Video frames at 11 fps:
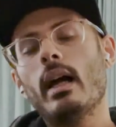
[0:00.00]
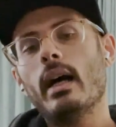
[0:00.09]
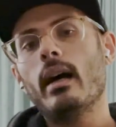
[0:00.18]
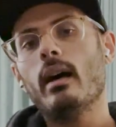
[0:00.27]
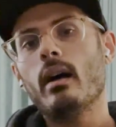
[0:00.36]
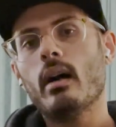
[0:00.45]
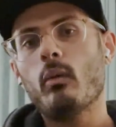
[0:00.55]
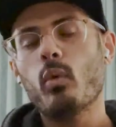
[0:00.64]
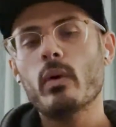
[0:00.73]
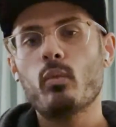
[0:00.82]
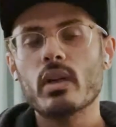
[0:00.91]

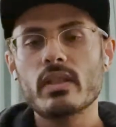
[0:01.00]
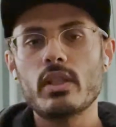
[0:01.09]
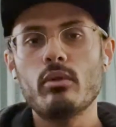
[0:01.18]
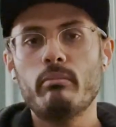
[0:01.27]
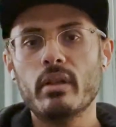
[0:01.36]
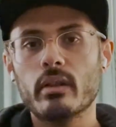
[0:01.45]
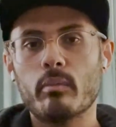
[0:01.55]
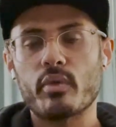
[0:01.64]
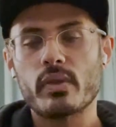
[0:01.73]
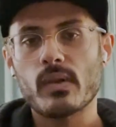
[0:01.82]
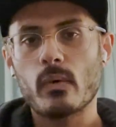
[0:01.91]
Once you build the
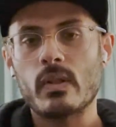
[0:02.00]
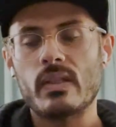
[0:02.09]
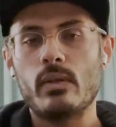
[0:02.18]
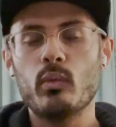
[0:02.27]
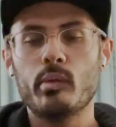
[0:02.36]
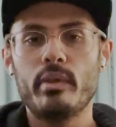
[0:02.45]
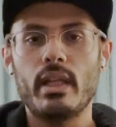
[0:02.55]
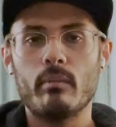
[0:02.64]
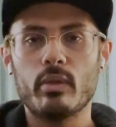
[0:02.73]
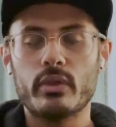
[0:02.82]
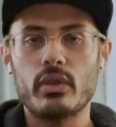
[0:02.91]
personas, you will be
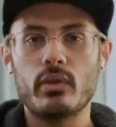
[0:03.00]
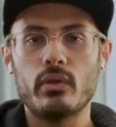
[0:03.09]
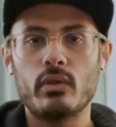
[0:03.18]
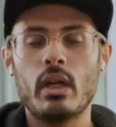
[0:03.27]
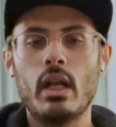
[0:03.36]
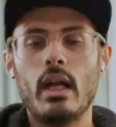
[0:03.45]
able to